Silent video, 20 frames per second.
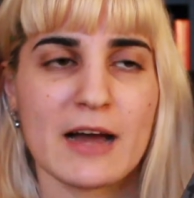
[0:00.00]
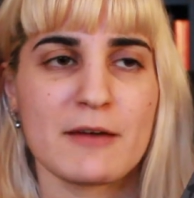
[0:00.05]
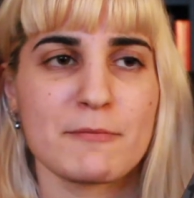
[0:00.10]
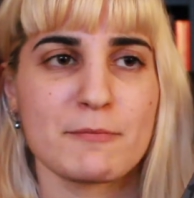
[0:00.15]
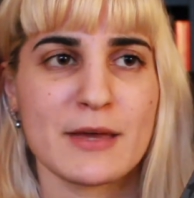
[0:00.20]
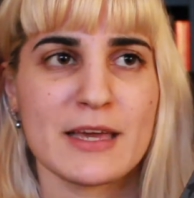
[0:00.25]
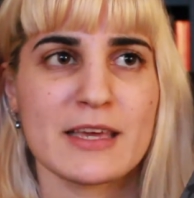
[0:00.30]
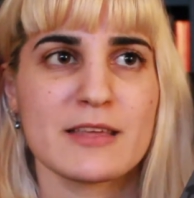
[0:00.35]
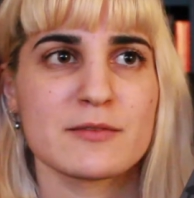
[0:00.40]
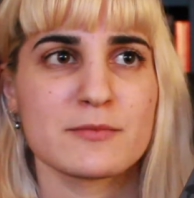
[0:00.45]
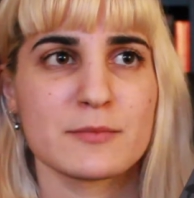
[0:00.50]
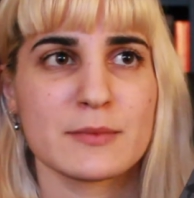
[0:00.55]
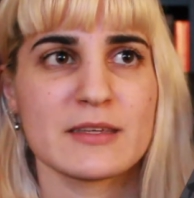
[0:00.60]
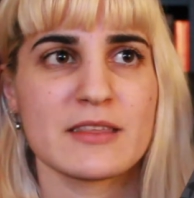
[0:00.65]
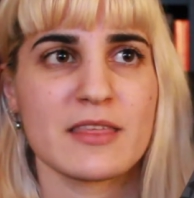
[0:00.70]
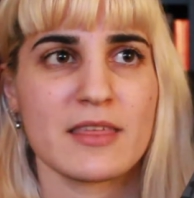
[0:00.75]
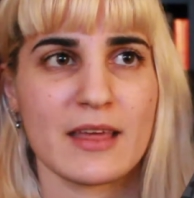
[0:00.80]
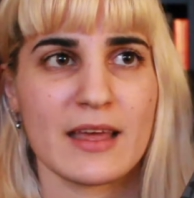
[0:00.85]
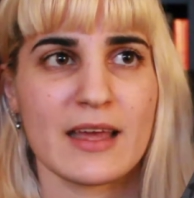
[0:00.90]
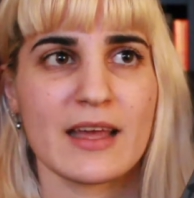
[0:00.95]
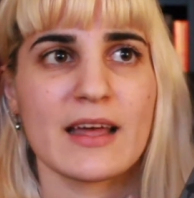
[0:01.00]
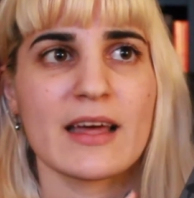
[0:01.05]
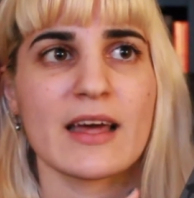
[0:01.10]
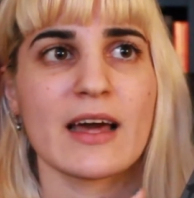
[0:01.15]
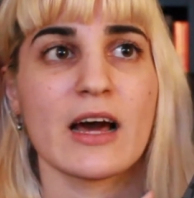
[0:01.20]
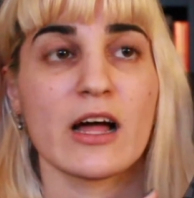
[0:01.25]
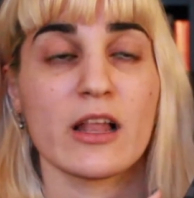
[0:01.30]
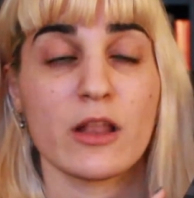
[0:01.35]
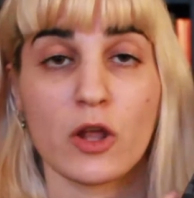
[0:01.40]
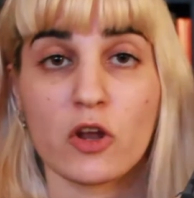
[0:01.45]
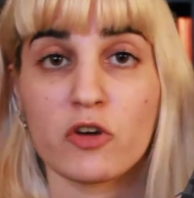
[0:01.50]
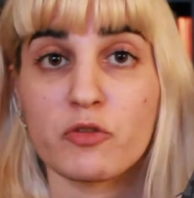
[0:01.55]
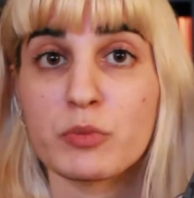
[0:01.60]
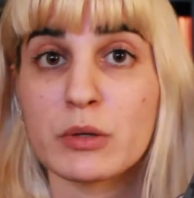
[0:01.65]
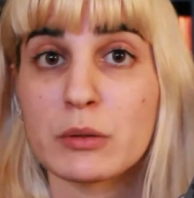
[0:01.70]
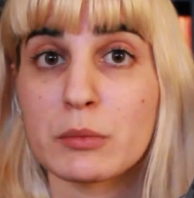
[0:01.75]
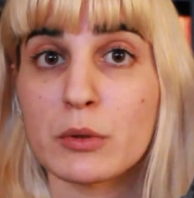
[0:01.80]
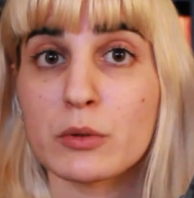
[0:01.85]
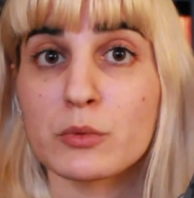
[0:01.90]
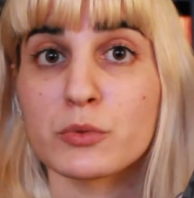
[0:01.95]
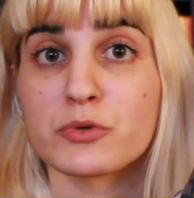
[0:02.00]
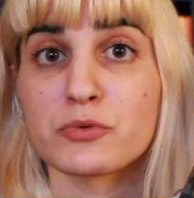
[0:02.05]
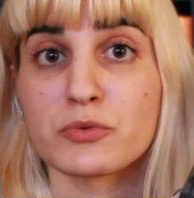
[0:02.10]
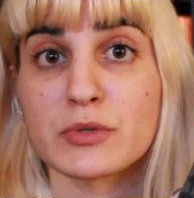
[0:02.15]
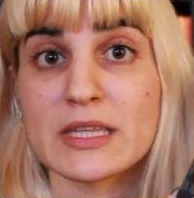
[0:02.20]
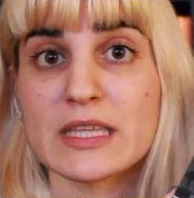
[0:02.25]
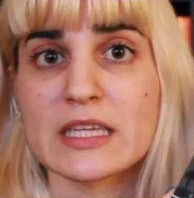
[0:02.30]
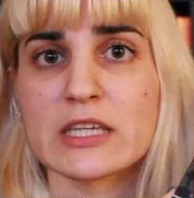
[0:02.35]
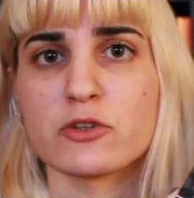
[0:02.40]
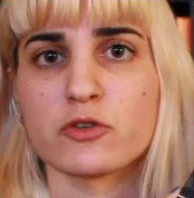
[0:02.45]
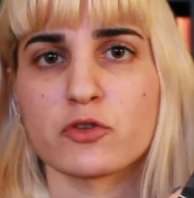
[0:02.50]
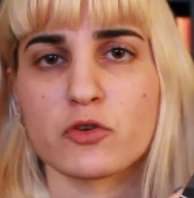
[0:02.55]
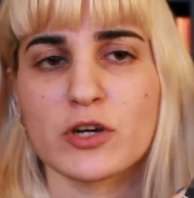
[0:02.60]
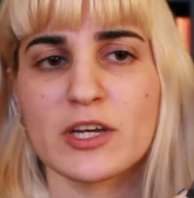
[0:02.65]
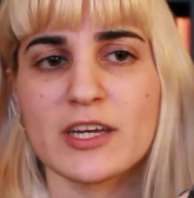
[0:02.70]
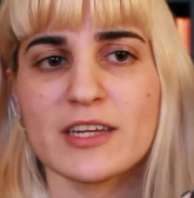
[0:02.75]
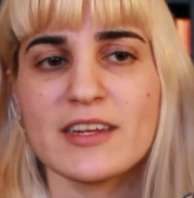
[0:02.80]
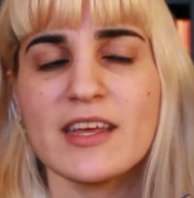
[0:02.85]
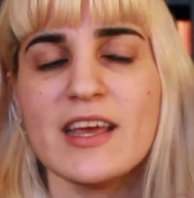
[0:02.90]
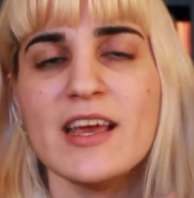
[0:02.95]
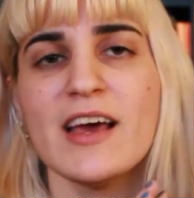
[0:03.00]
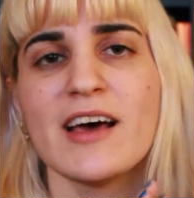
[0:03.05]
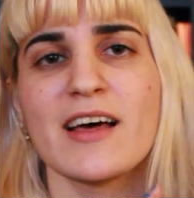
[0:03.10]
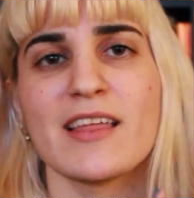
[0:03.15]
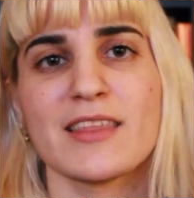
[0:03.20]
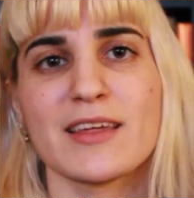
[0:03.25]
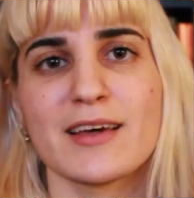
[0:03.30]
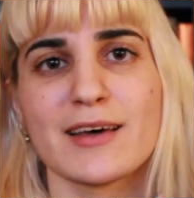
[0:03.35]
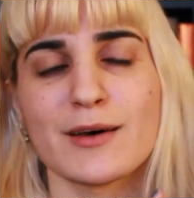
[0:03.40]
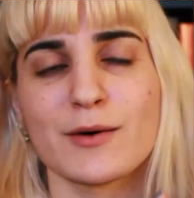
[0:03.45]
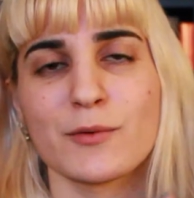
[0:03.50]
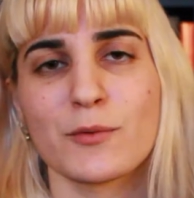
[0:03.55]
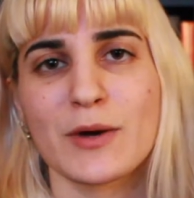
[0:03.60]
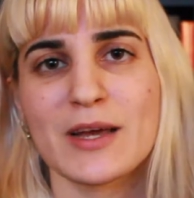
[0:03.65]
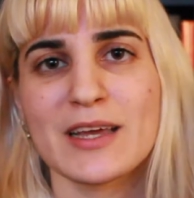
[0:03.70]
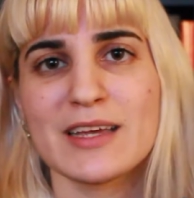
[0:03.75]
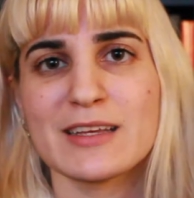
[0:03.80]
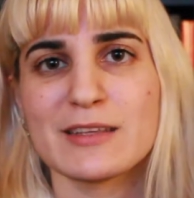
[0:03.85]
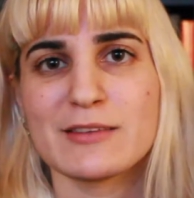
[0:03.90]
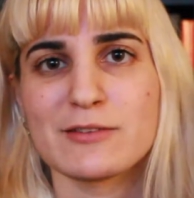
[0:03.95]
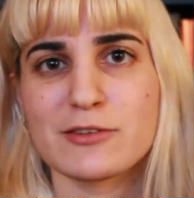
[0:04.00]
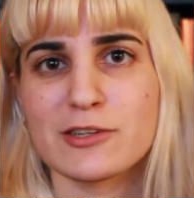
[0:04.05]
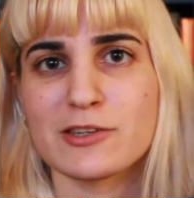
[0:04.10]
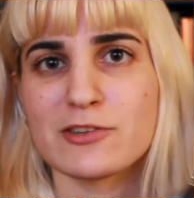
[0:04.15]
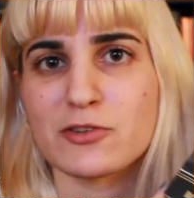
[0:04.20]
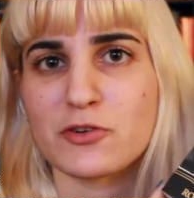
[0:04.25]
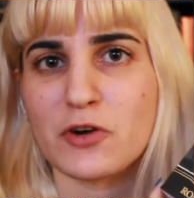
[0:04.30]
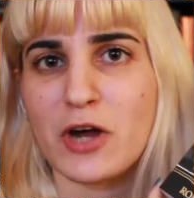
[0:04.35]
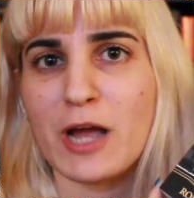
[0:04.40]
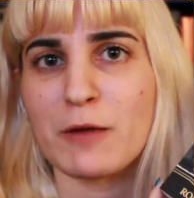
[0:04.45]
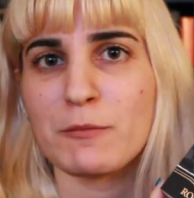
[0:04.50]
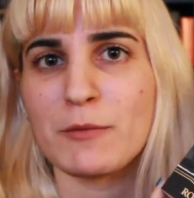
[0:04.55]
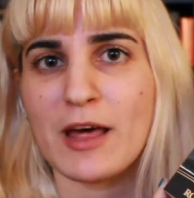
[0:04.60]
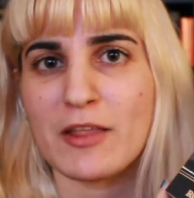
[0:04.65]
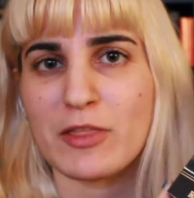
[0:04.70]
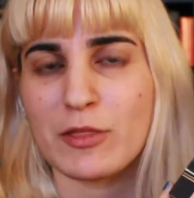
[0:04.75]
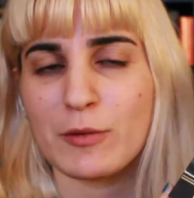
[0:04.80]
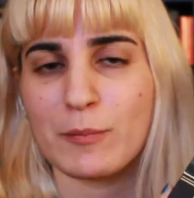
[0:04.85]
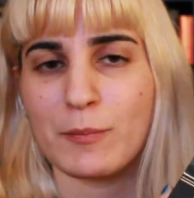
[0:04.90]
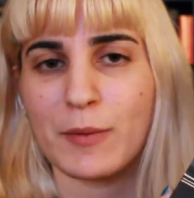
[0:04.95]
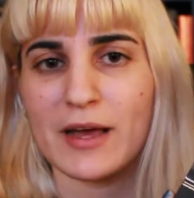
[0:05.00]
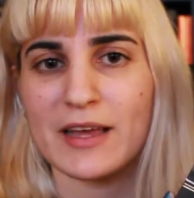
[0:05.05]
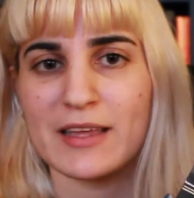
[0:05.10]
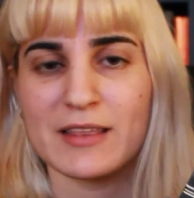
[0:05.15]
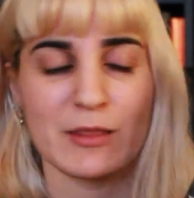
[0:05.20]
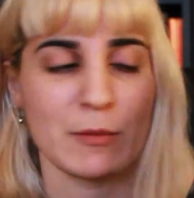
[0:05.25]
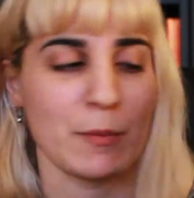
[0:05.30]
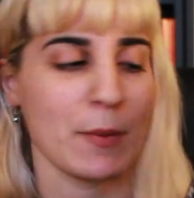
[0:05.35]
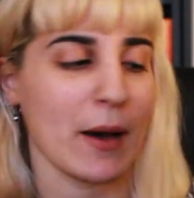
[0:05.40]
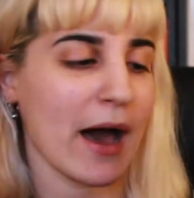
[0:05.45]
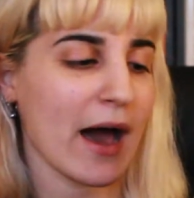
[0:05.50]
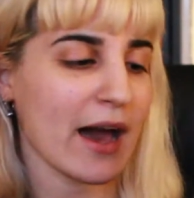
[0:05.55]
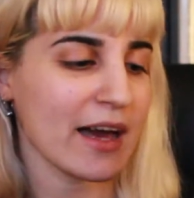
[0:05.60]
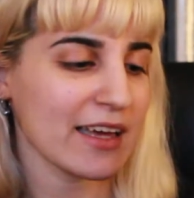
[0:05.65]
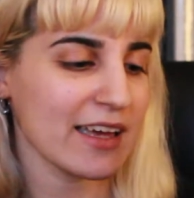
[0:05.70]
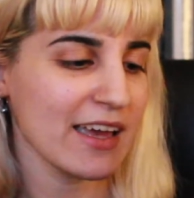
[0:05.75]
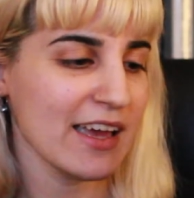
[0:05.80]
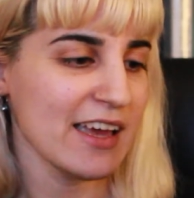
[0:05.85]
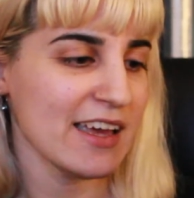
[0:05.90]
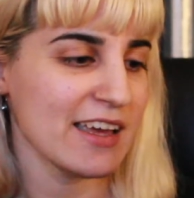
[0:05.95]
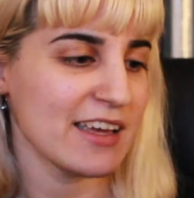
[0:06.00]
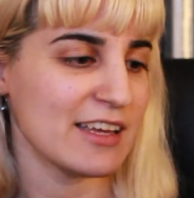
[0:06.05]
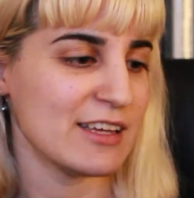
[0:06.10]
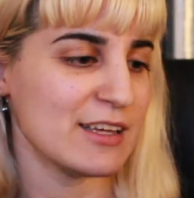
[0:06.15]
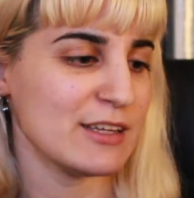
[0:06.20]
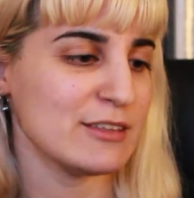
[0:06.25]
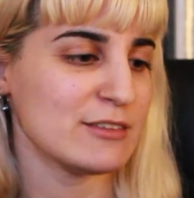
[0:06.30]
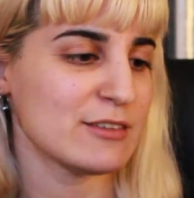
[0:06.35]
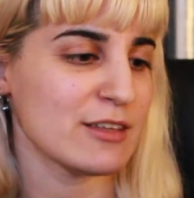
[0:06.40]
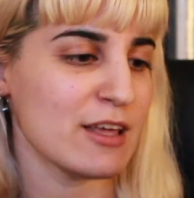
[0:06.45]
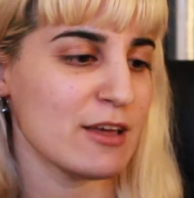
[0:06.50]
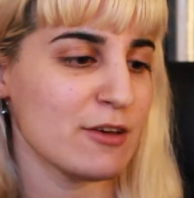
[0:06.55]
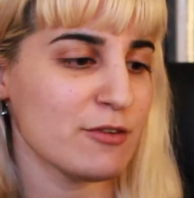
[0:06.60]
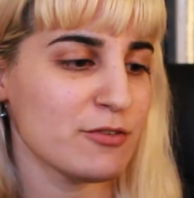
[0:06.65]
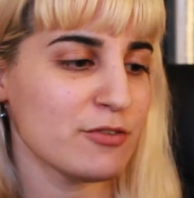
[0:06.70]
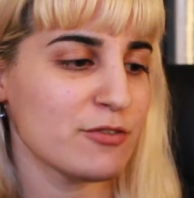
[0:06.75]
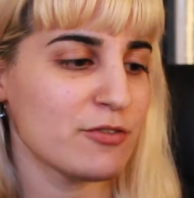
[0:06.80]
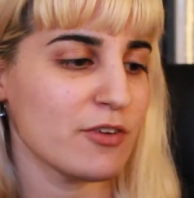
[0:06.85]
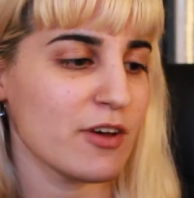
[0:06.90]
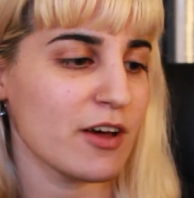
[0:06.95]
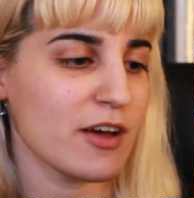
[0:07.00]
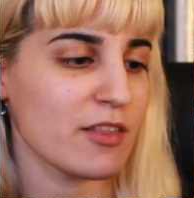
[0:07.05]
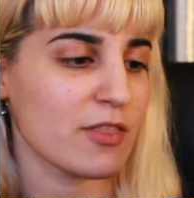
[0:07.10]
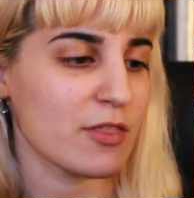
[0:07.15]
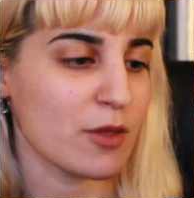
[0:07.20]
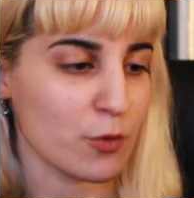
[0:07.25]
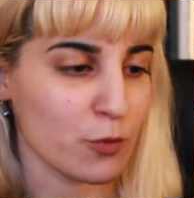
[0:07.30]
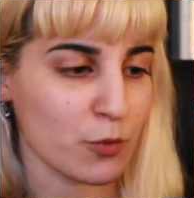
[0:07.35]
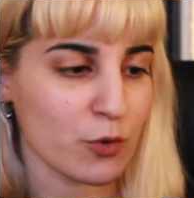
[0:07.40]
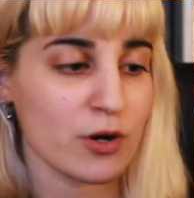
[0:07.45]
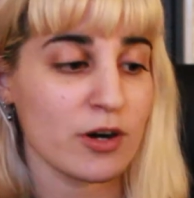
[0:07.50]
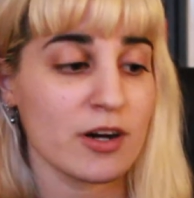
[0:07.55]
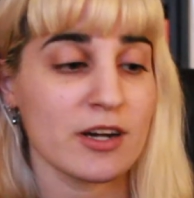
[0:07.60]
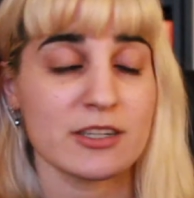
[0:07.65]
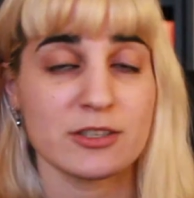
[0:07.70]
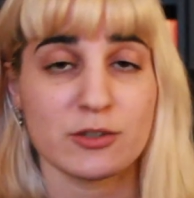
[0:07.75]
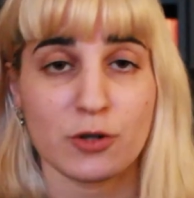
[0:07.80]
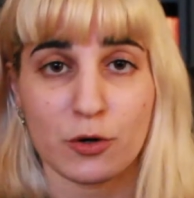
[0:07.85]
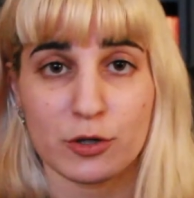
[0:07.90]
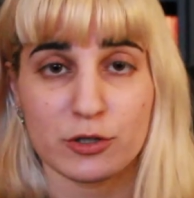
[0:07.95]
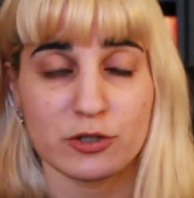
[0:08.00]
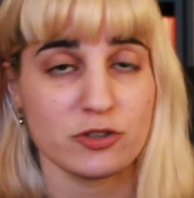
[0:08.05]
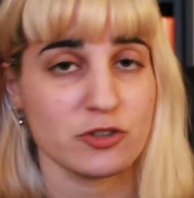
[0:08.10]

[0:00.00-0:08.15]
makes me think a lot of people would really enjoy it. The way it's described at the in the back is if there were a toy